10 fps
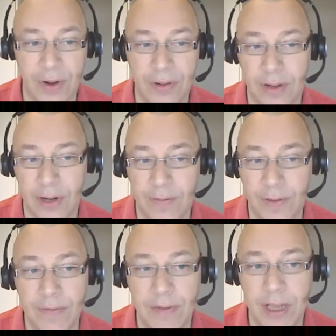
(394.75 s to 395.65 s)
for
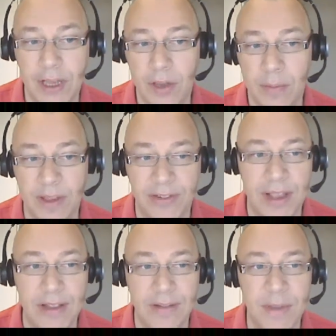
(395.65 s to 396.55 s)
$1.50 a cubic
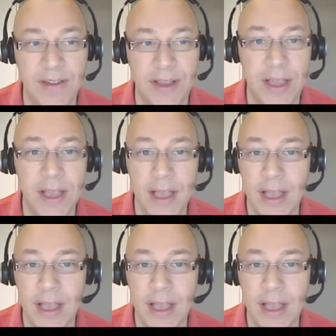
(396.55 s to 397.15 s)
centimeter,